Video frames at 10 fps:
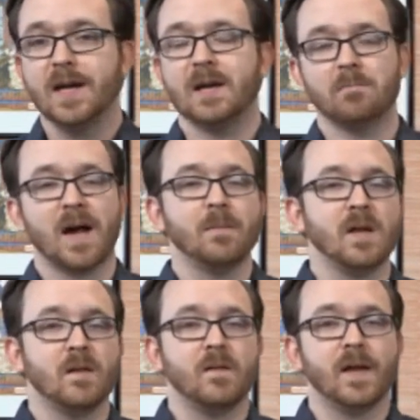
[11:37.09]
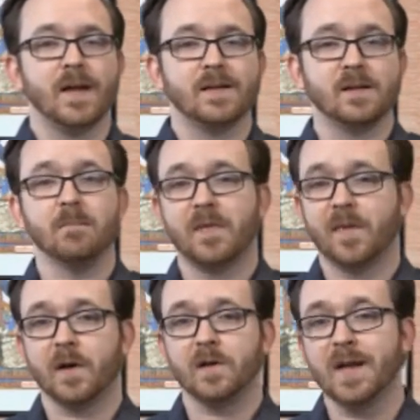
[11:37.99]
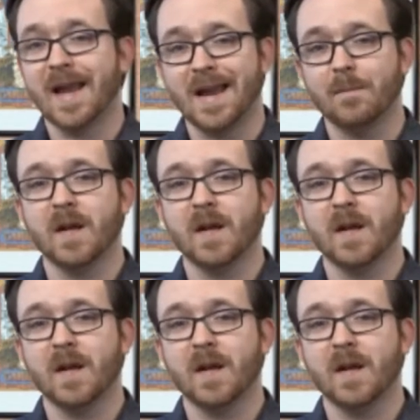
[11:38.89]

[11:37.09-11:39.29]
It might be that they submit their name